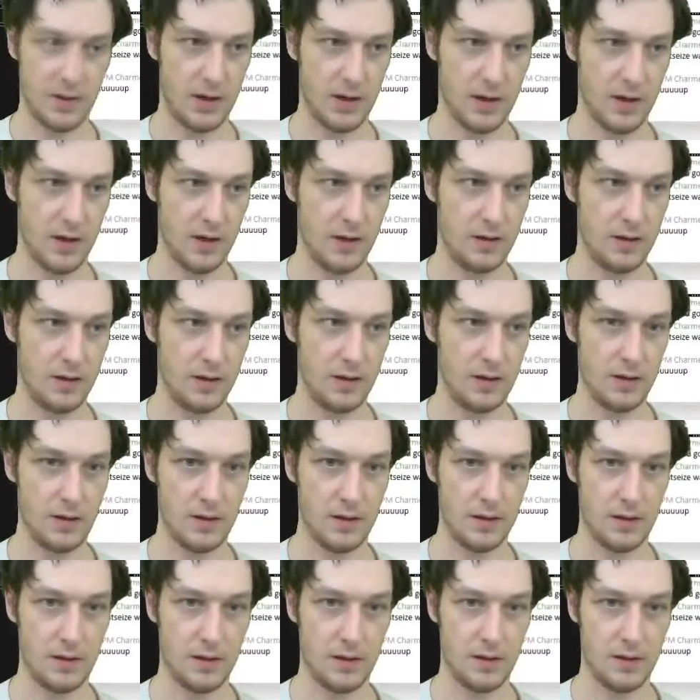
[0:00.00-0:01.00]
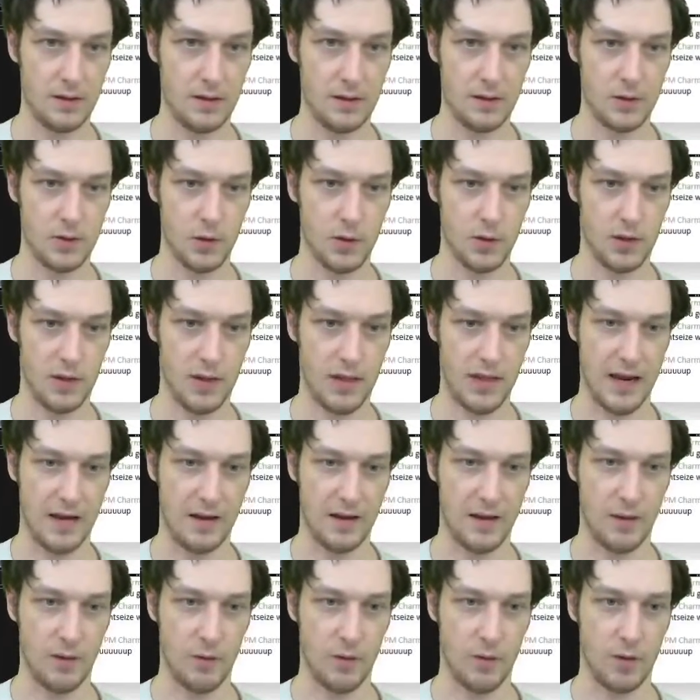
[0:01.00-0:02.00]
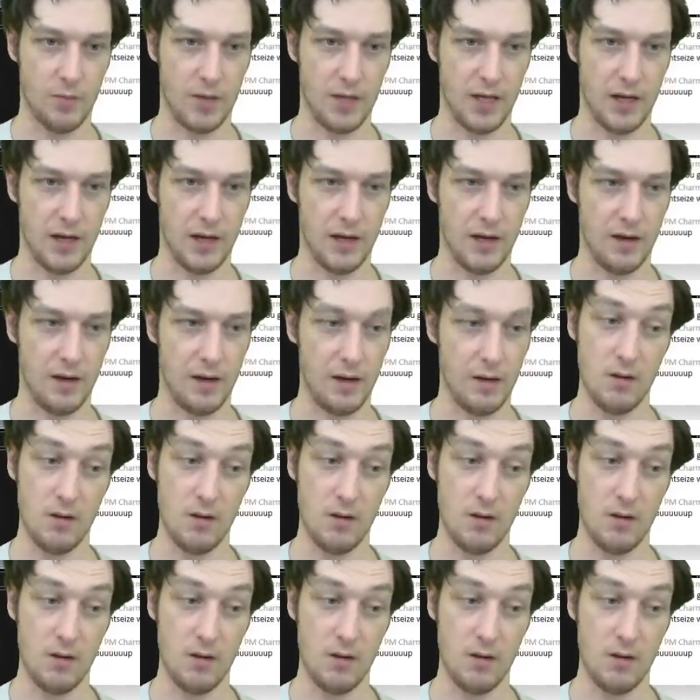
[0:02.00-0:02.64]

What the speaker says: they drew a land, they would have played it.